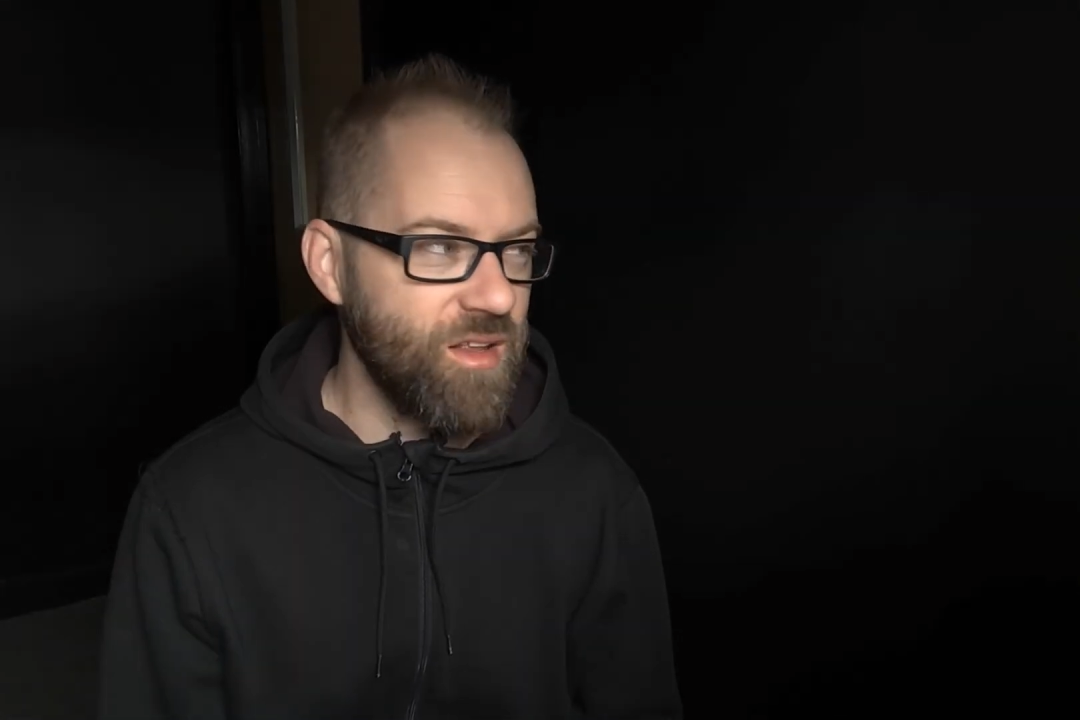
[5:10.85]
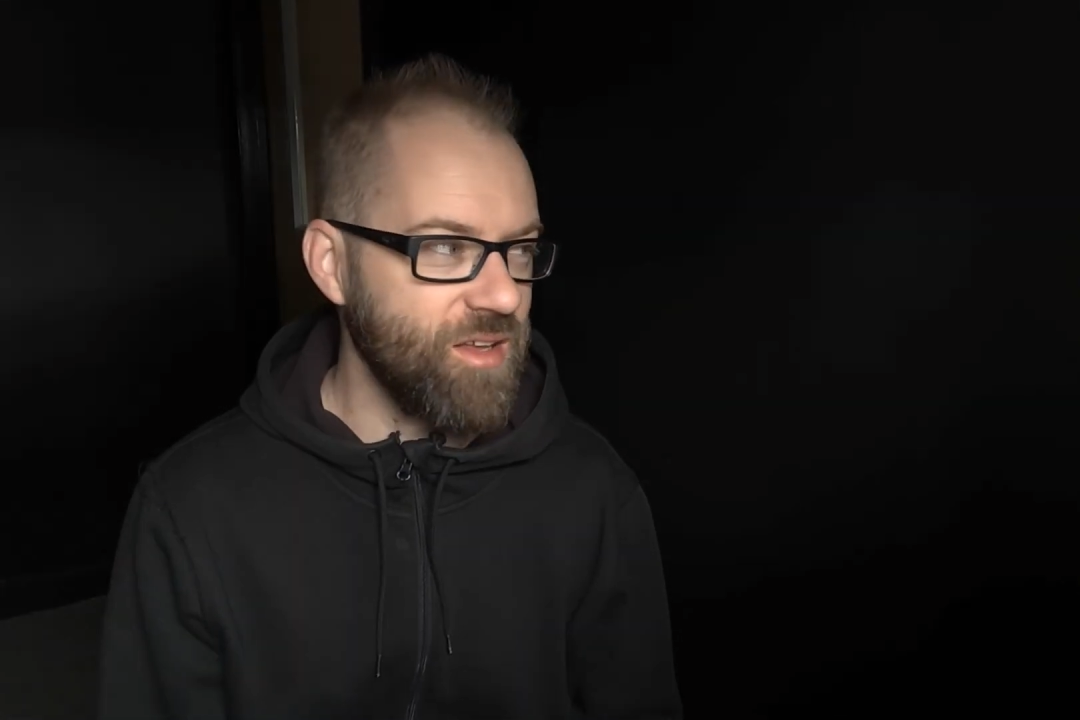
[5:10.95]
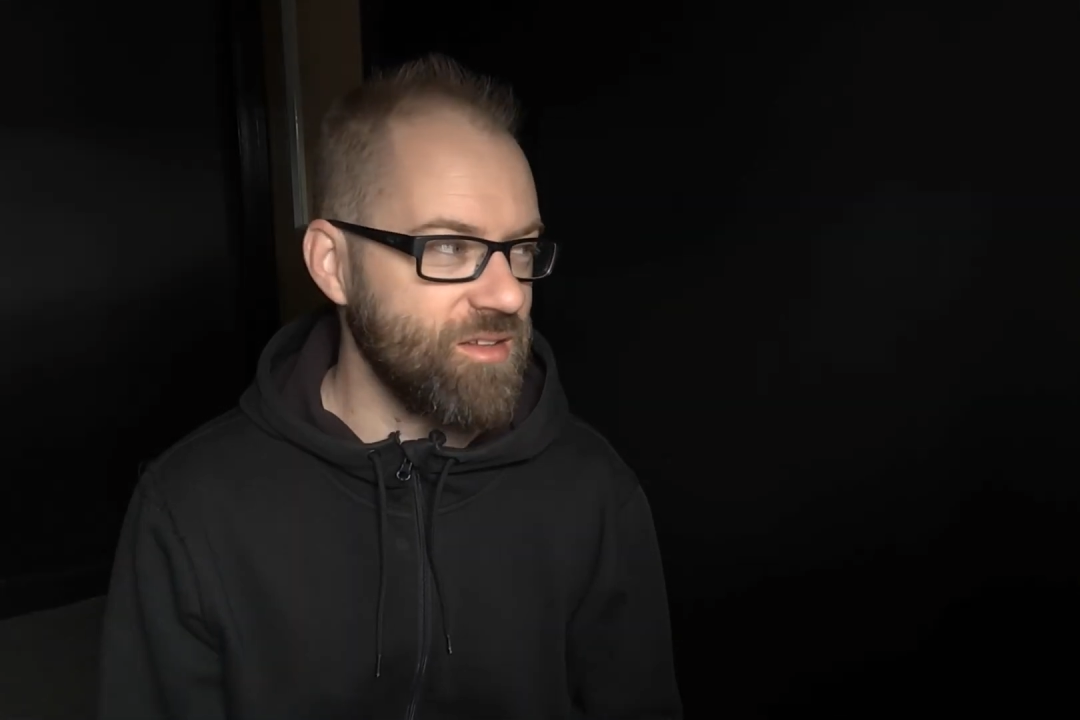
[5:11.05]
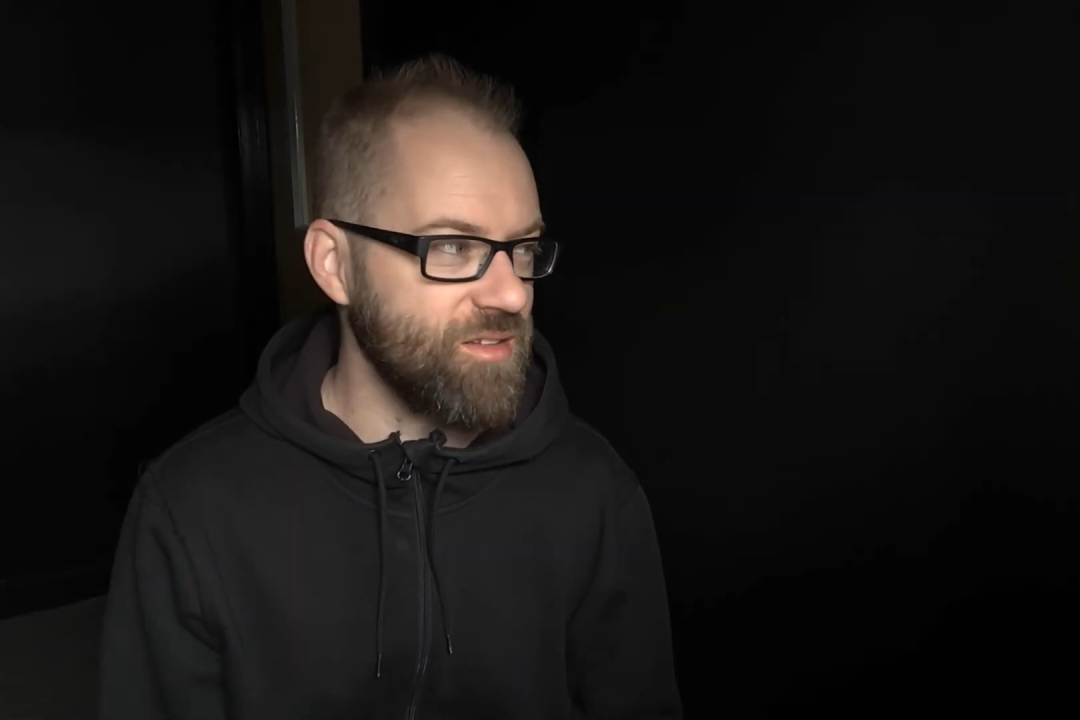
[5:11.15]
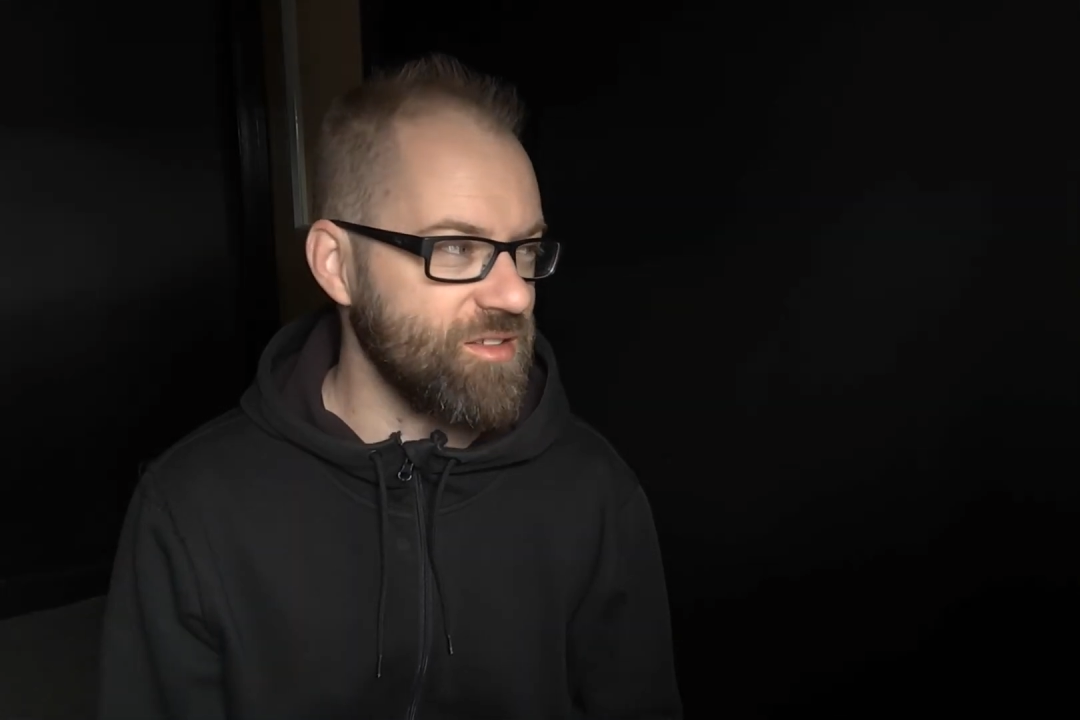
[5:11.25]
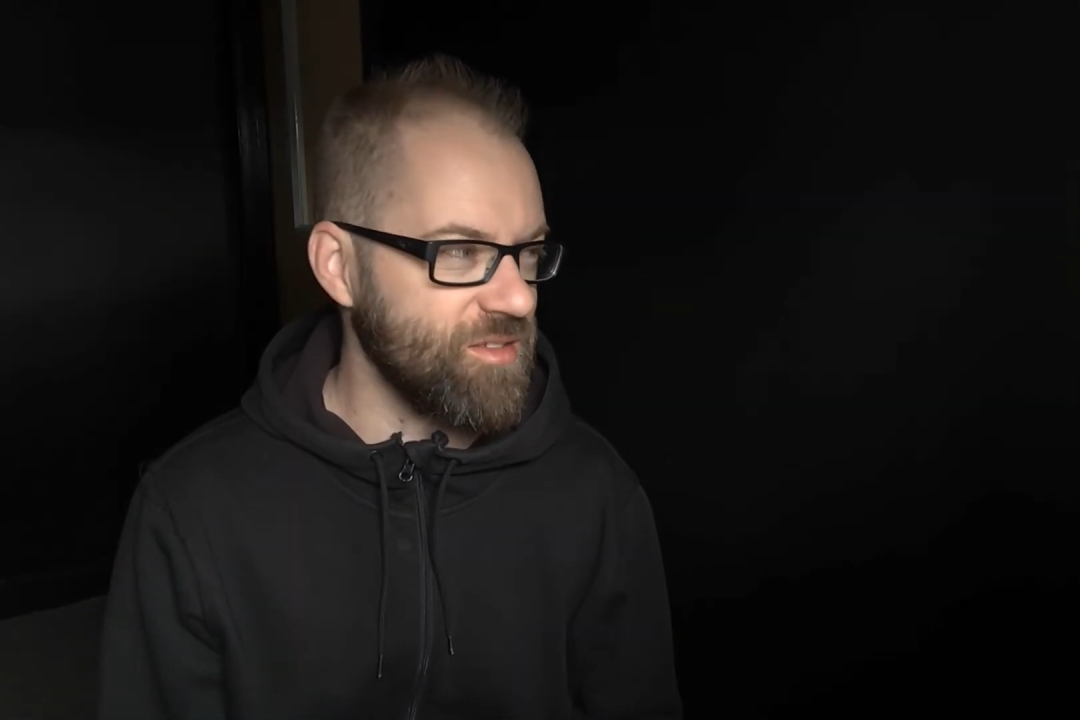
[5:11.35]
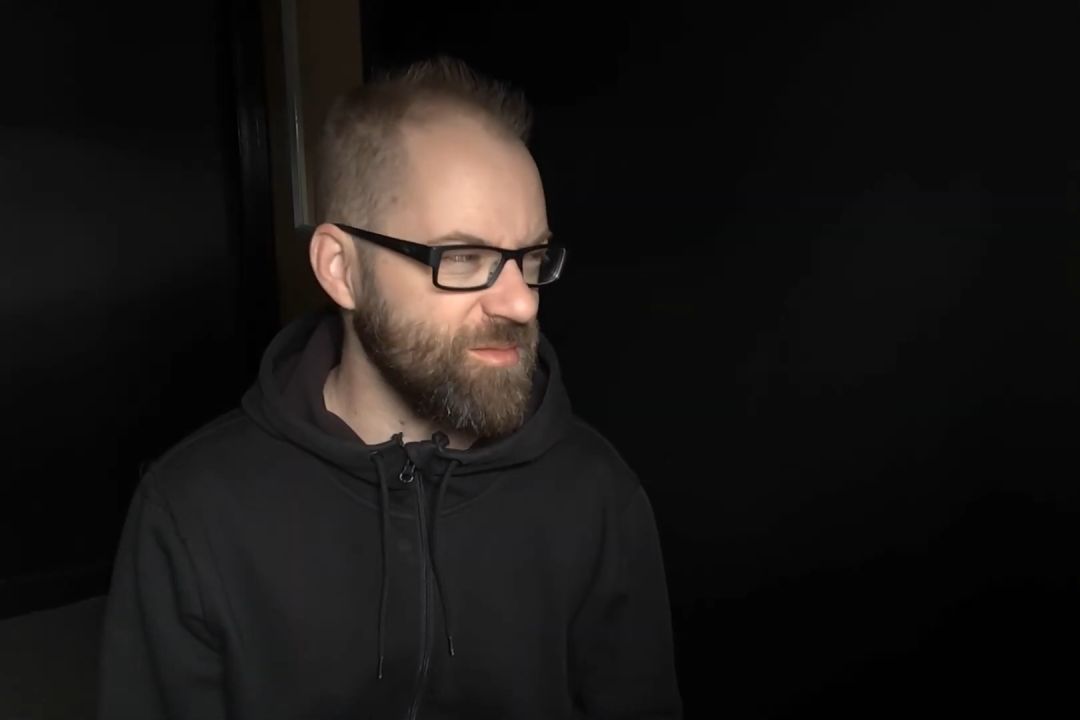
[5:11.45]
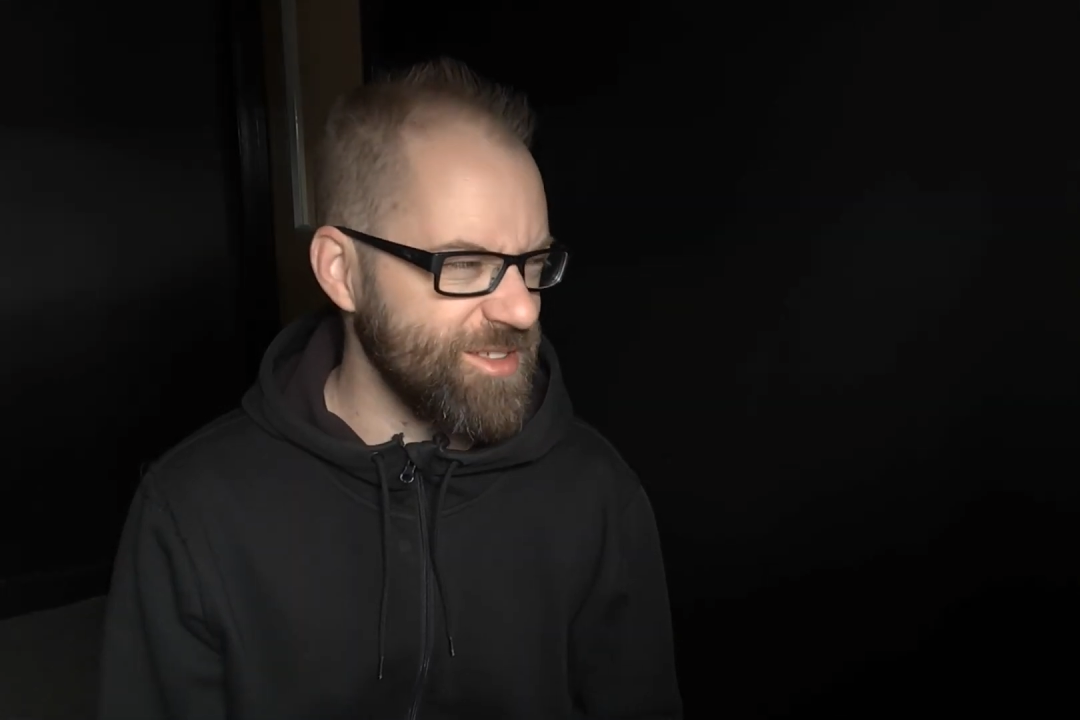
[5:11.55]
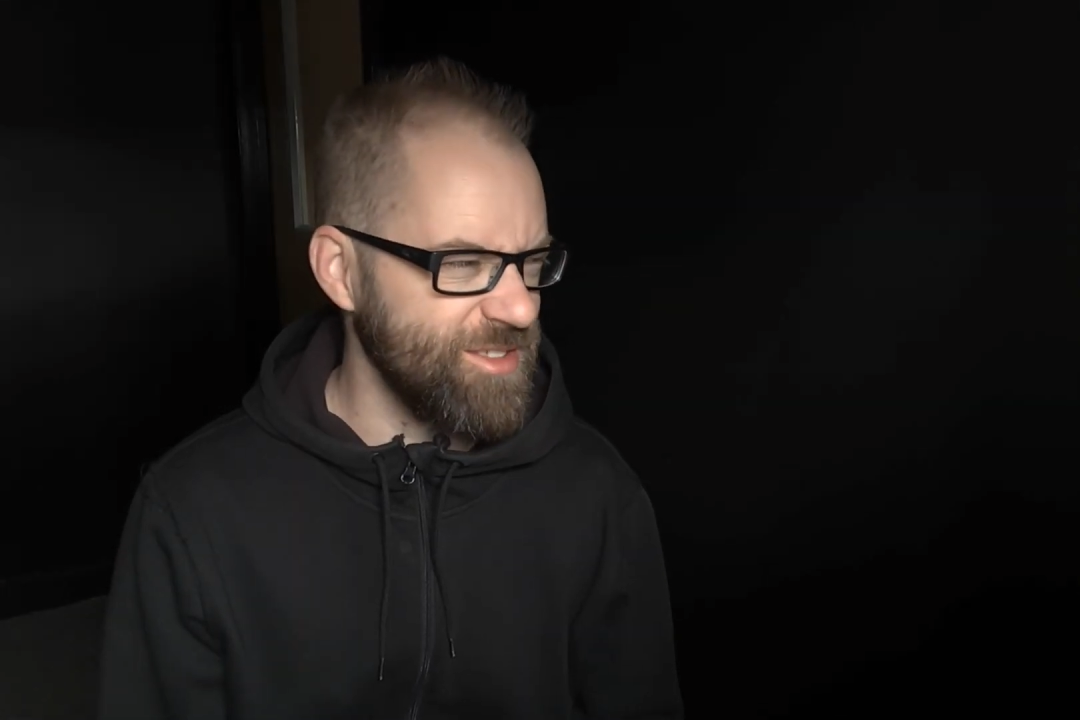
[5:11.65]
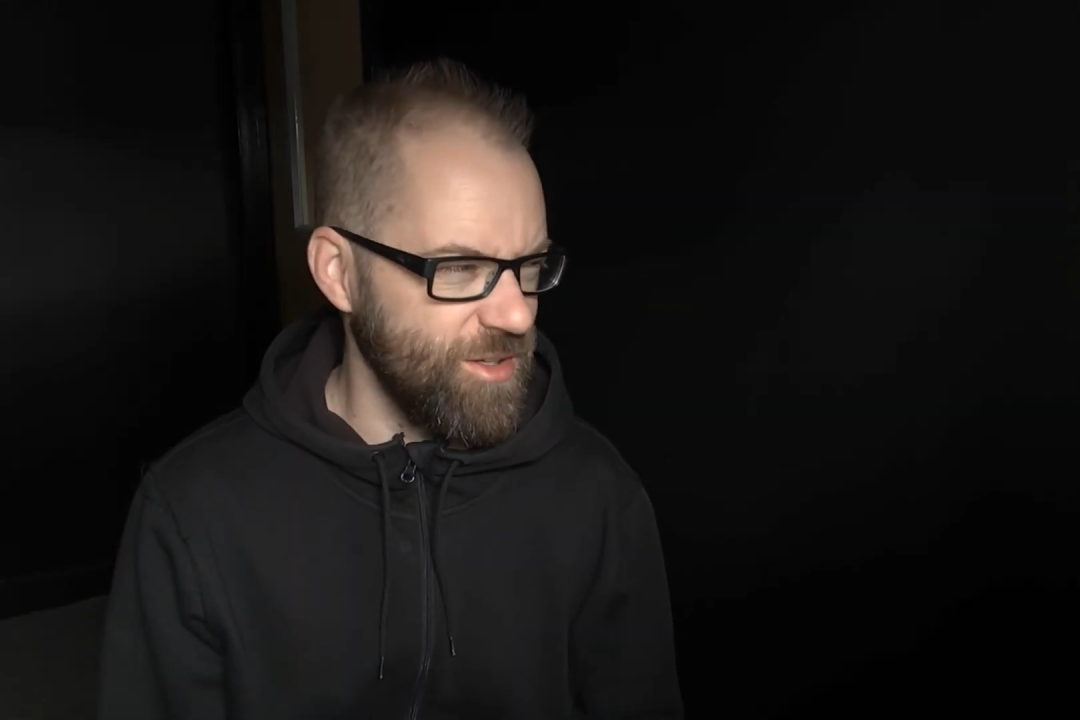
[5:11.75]
into just
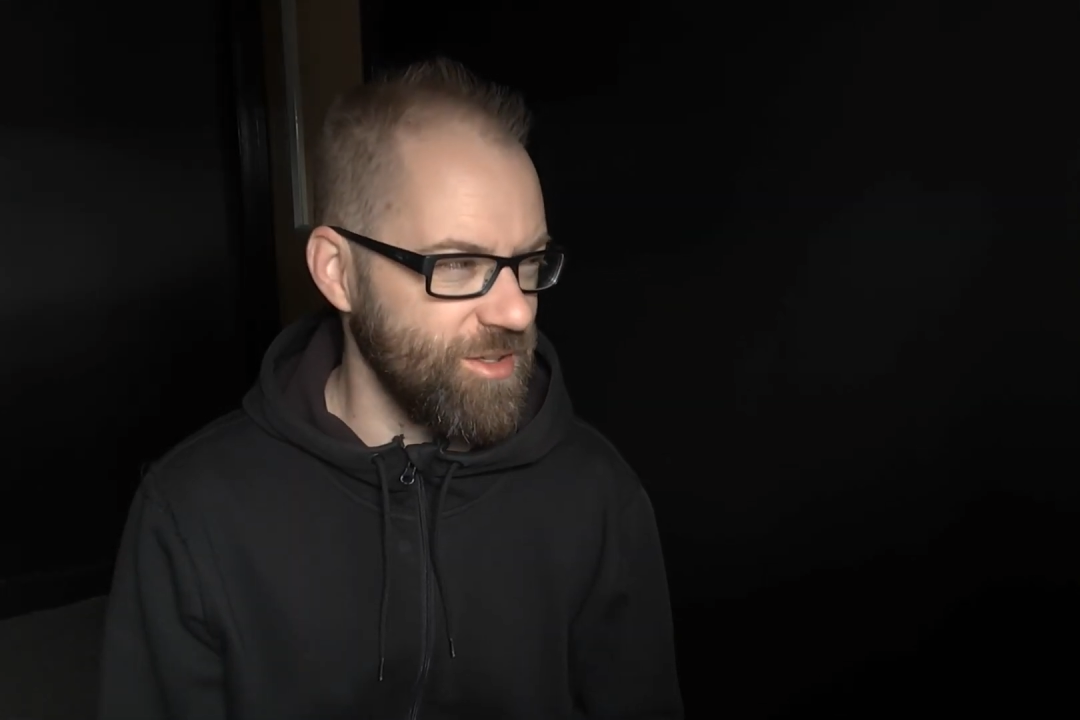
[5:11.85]
like, no,